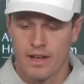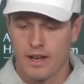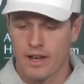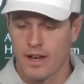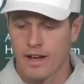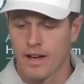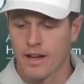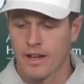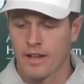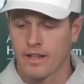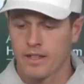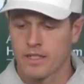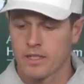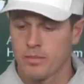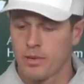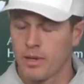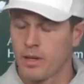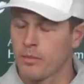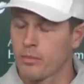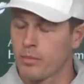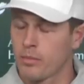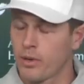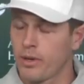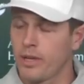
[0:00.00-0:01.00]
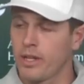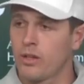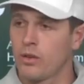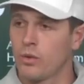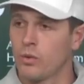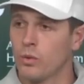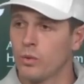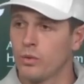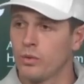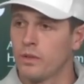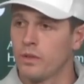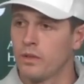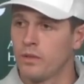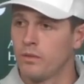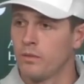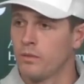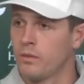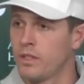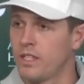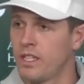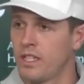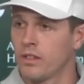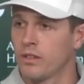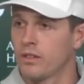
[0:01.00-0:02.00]
It's been a pretty cool
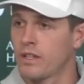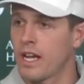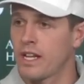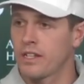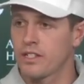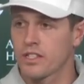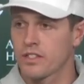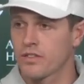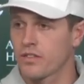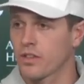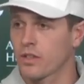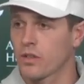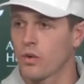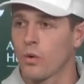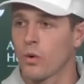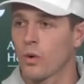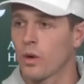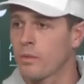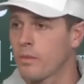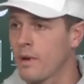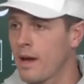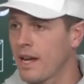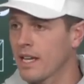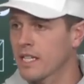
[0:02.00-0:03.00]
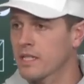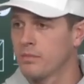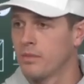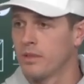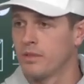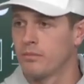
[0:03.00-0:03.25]
deal, not just for quarterbacks,